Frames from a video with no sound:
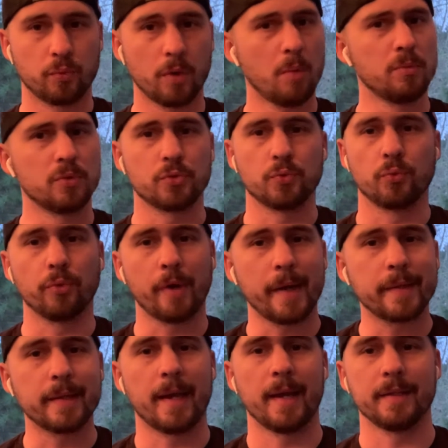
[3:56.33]
almost
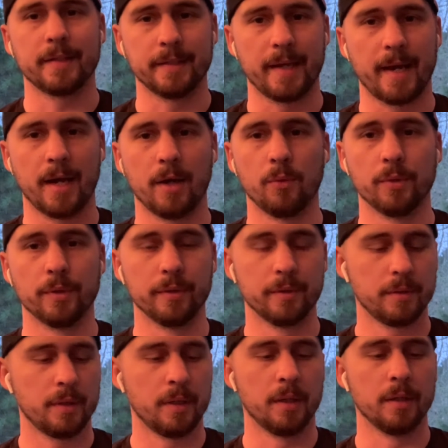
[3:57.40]
right at an hour.
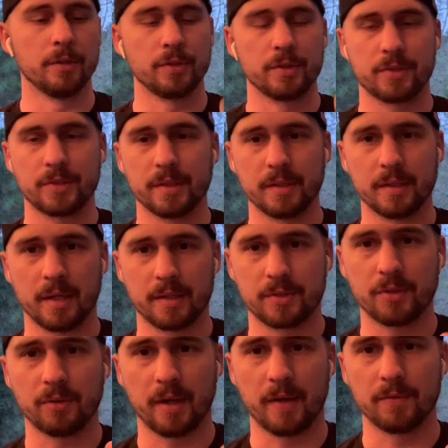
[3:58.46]
You can see I
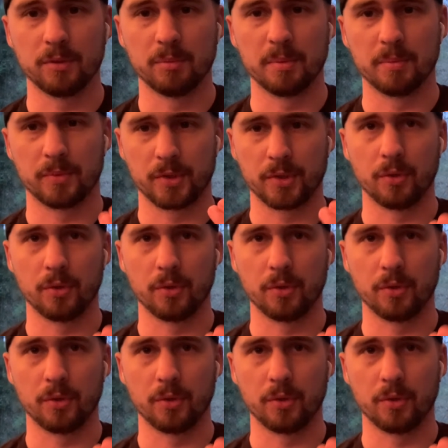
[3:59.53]
still have a little bit more to